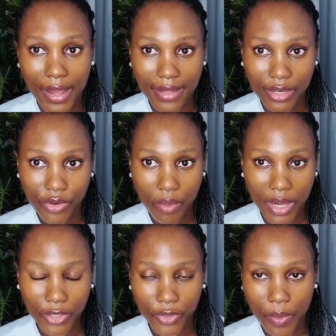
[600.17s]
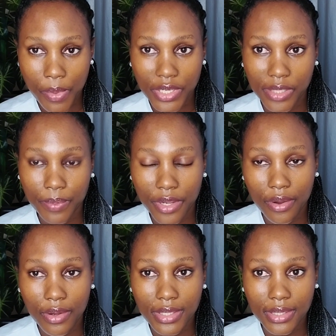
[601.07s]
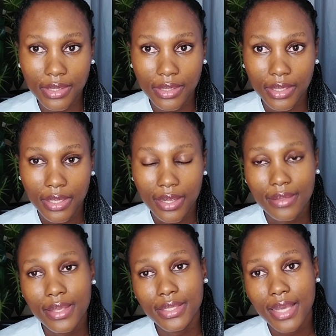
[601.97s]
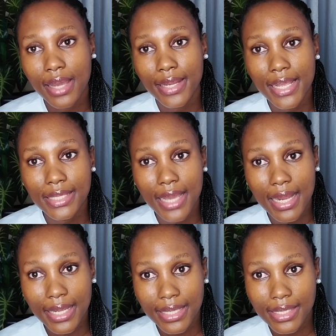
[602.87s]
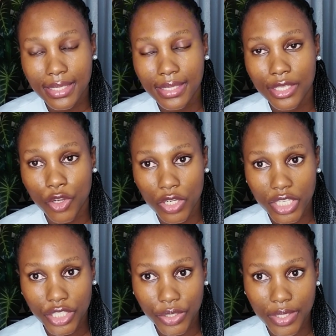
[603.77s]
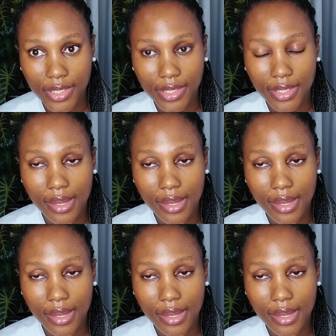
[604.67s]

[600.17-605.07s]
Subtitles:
further trauma to your body because this can escalate your lesions,